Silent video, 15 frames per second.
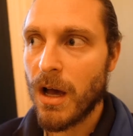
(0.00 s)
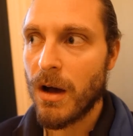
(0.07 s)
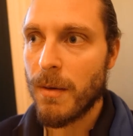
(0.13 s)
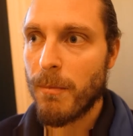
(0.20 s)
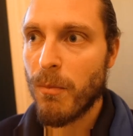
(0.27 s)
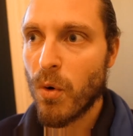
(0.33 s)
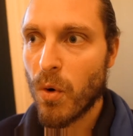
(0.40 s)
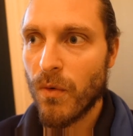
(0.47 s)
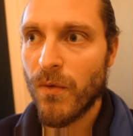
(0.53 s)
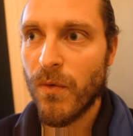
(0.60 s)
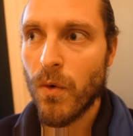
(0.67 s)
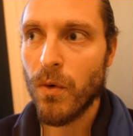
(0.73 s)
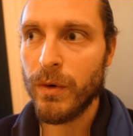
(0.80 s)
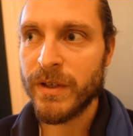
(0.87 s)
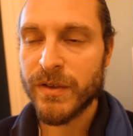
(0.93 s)
I'm more
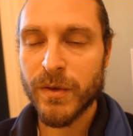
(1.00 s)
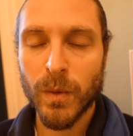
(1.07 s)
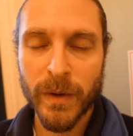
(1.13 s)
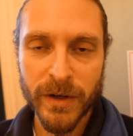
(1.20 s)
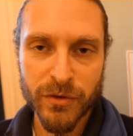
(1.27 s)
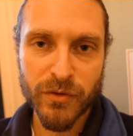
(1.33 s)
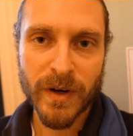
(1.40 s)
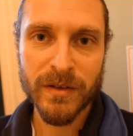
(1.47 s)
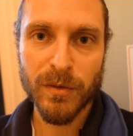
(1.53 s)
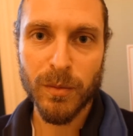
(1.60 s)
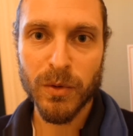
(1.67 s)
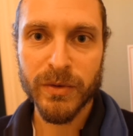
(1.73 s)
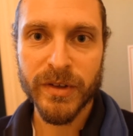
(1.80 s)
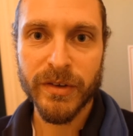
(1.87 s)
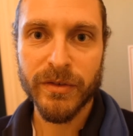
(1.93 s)
for installing
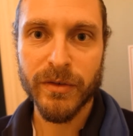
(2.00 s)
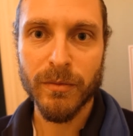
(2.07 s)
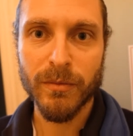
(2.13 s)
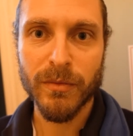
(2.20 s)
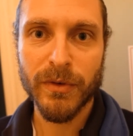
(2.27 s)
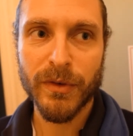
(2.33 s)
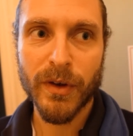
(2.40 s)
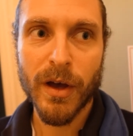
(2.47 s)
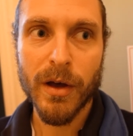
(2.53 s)
addressable systems,